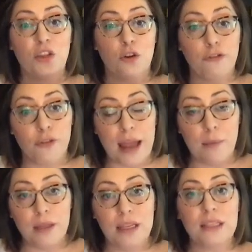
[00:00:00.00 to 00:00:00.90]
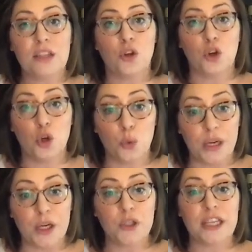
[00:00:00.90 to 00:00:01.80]
their families, their
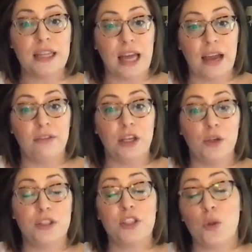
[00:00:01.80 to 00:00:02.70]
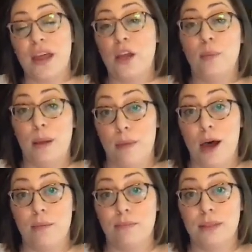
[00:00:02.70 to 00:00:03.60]
careers, and livelihoods so they could be
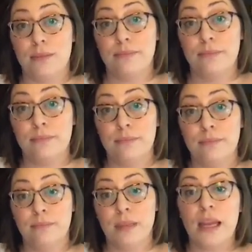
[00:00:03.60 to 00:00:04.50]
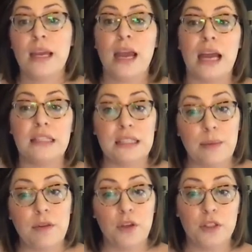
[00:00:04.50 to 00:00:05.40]
moms. And some
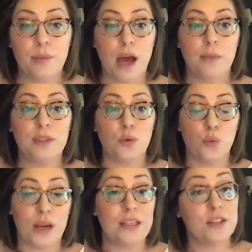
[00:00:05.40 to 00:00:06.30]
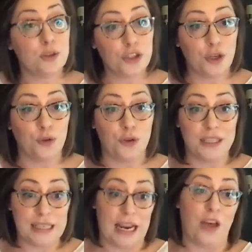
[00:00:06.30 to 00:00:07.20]
of those moms raised their children
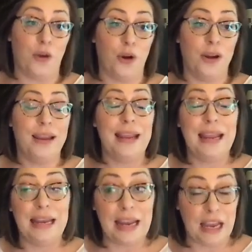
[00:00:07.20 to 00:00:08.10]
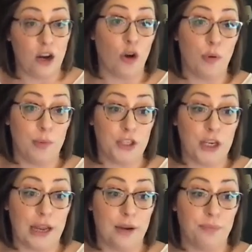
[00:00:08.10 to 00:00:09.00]
together in Ann Arbor,
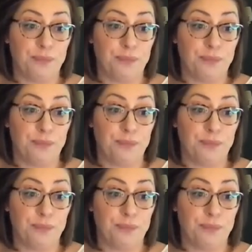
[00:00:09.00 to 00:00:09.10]
Michigan.